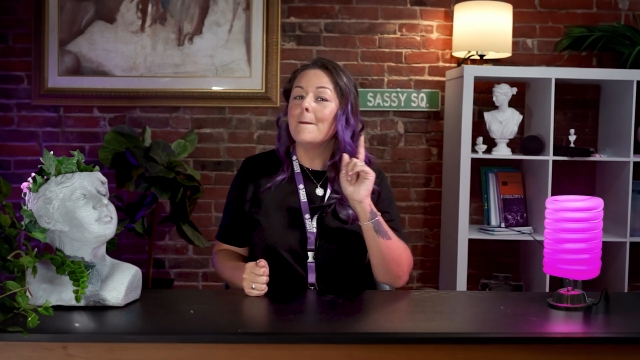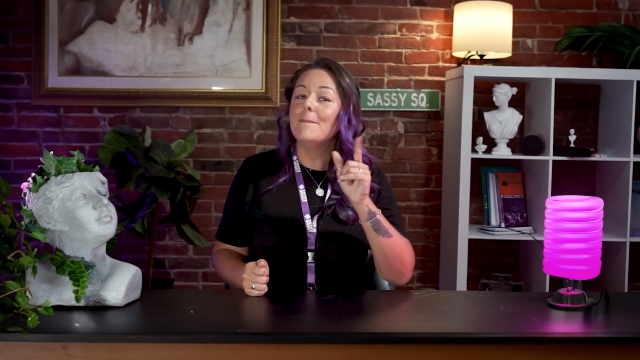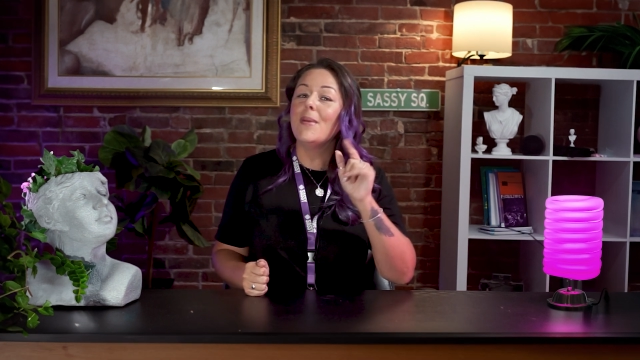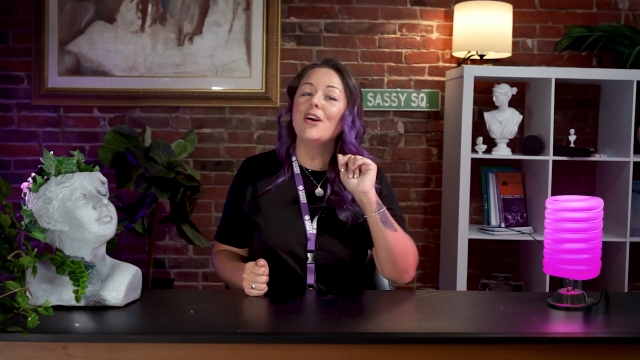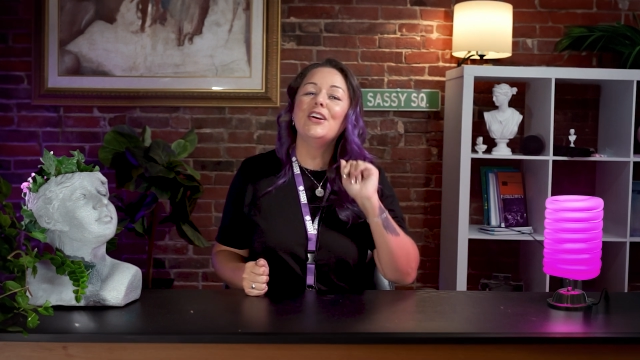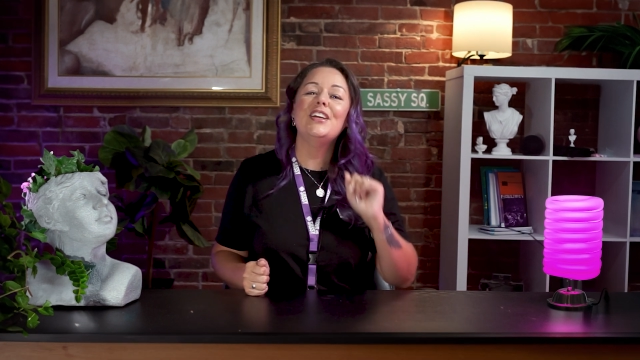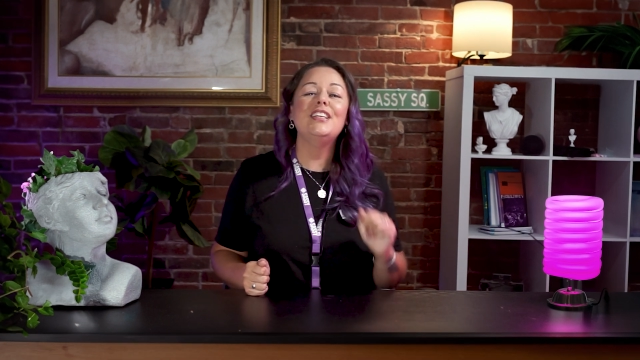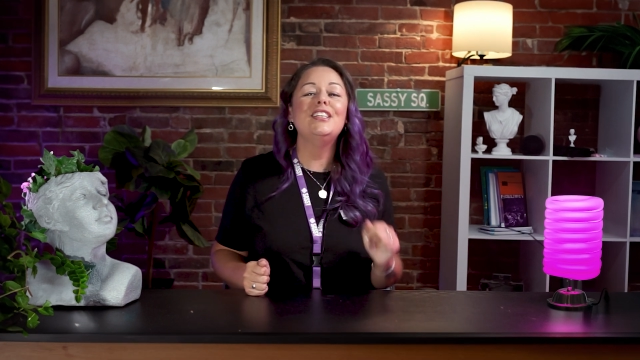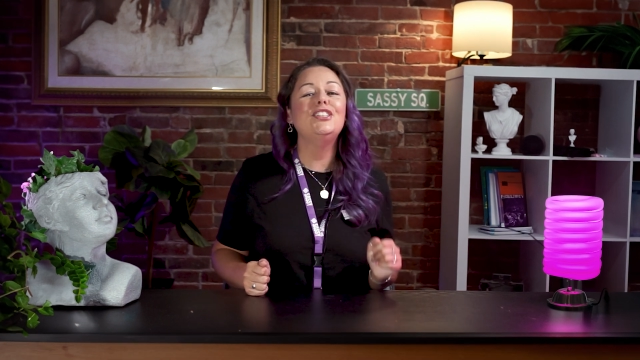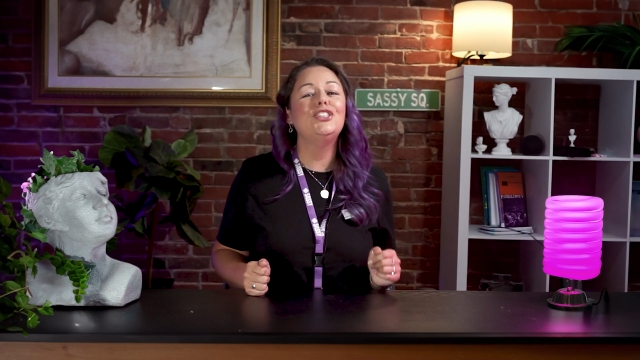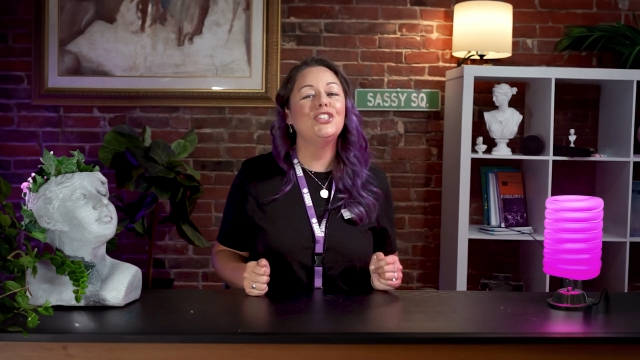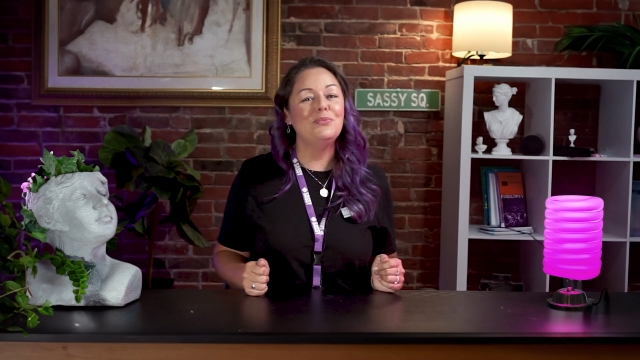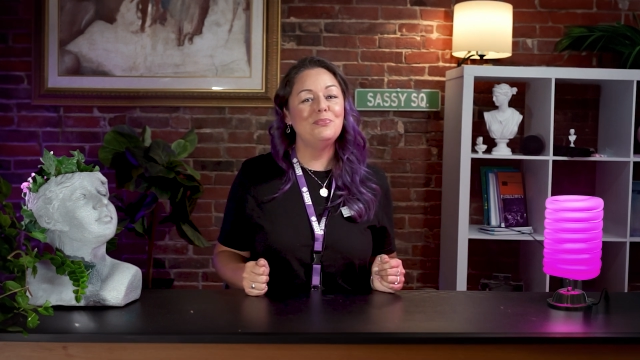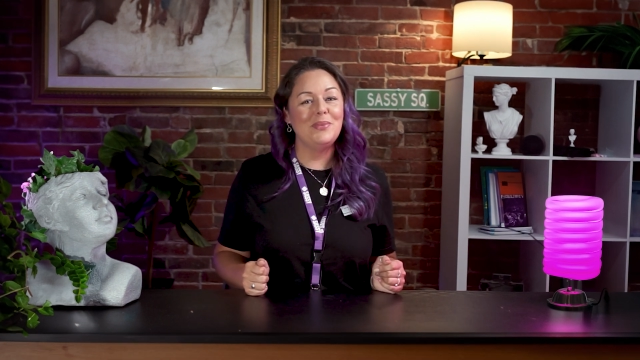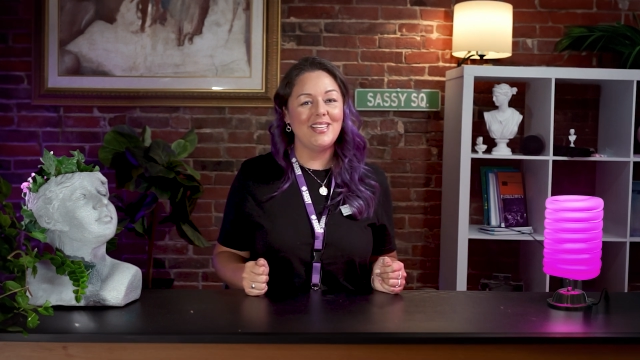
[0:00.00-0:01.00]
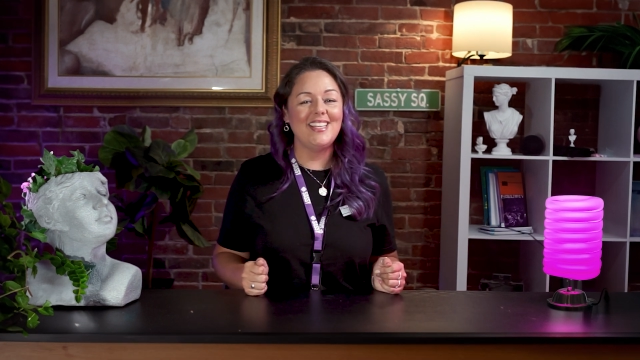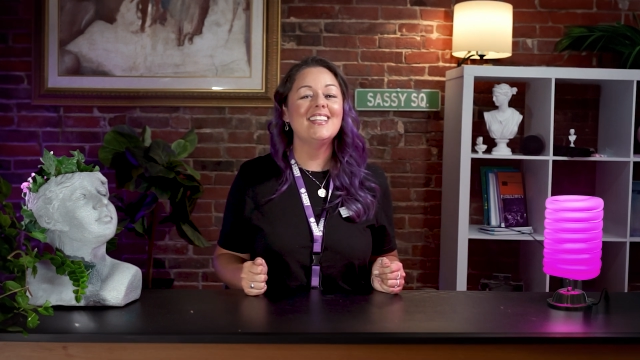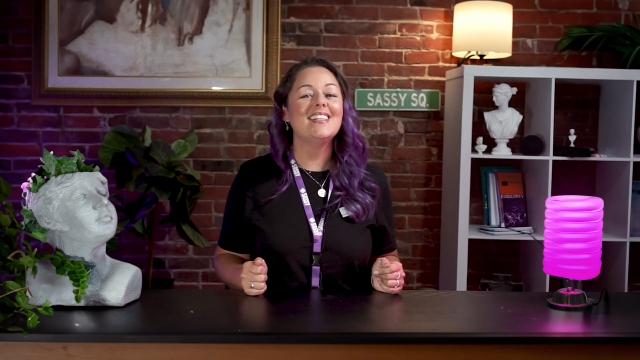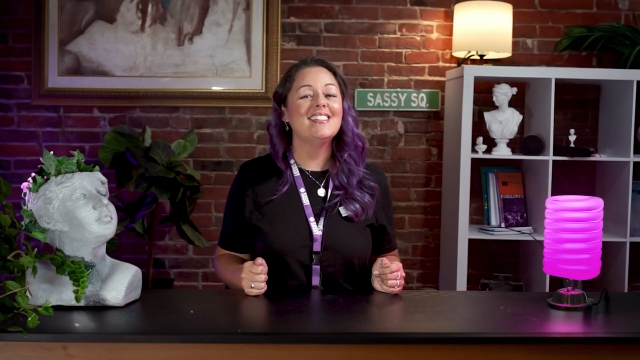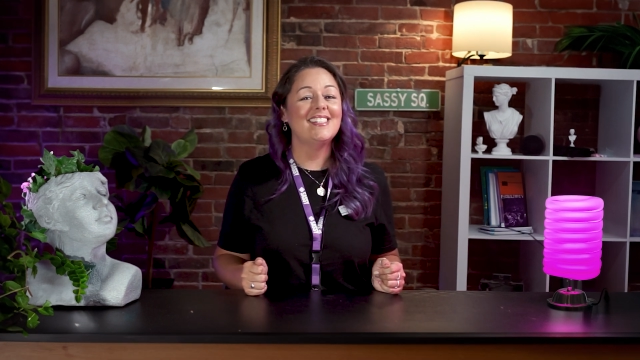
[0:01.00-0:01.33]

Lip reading: marketing should be